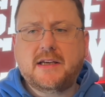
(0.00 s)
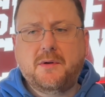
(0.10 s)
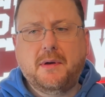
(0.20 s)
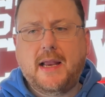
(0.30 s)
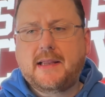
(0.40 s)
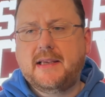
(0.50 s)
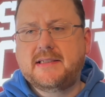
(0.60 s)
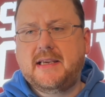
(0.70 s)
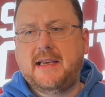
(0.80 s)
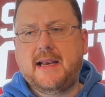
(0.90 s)
that you would likely
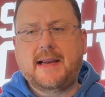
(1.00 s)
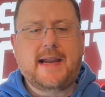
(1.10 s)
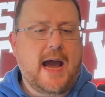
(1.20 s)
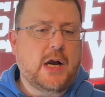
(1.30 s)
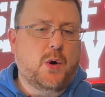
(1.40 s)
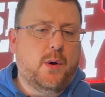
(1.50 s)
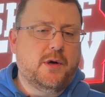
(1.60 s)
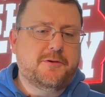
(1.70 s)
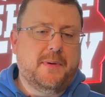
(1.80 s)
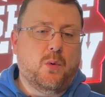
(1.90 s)
see in that category,
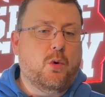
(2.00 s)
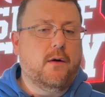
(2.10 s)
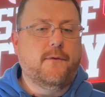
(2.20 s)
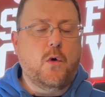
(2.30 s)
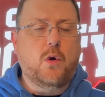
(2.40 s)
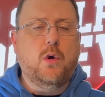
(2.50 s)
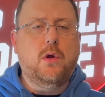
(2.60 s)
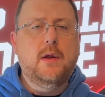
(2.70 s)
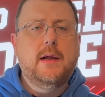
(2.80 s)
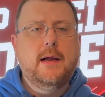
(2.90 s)
which would be Warren
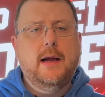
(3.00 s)
Foegele,